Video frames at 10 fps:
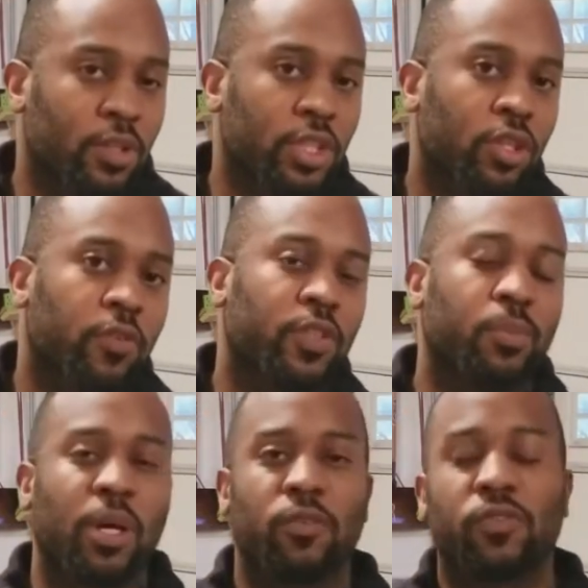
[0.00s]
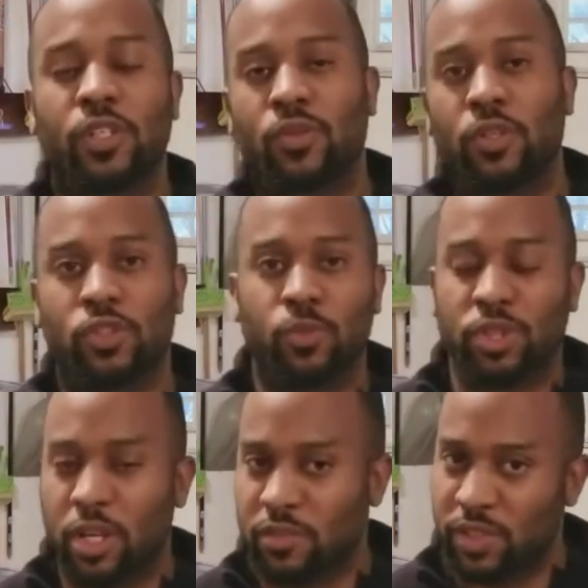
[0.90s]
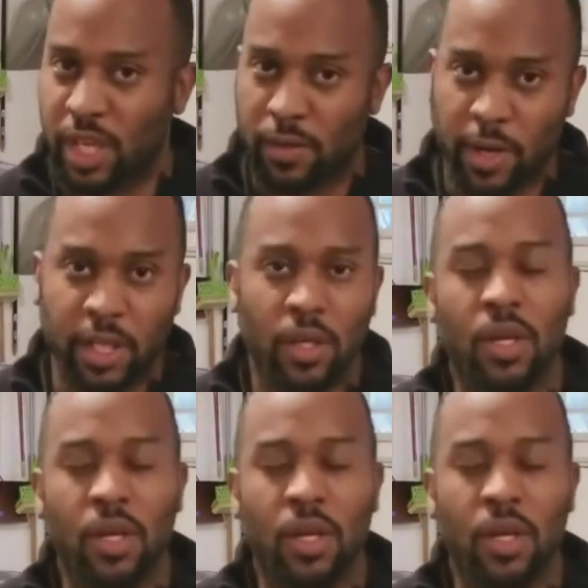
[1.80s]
650 pound-feet of torque, supercharged V8, right?